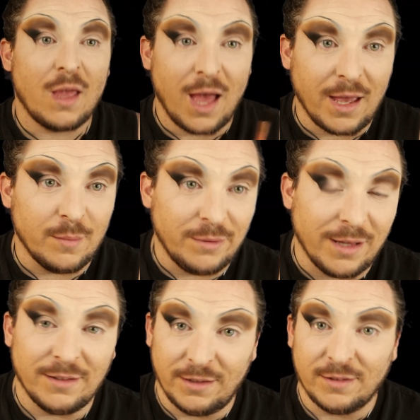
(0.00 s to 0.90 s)
I am
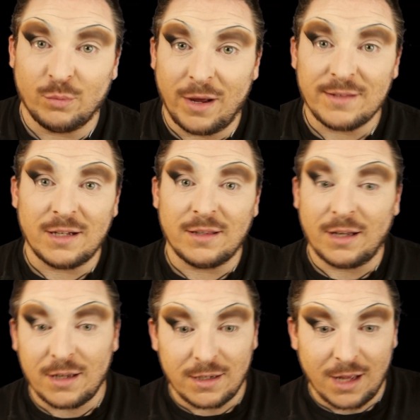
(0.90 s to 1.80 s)
pleasantly surprised at that. I
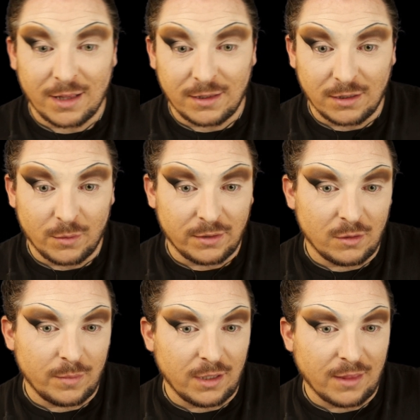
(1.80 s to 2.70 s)
did not think it was going to
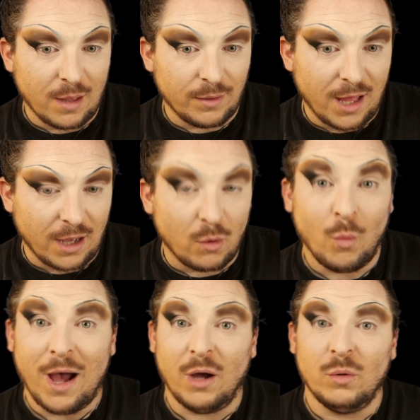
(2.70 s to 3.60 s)
be that black.
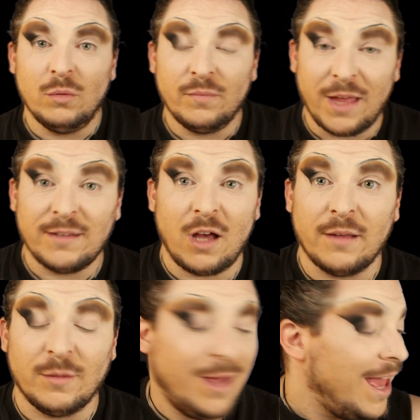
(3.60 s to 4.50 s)
Wow, that's awesome.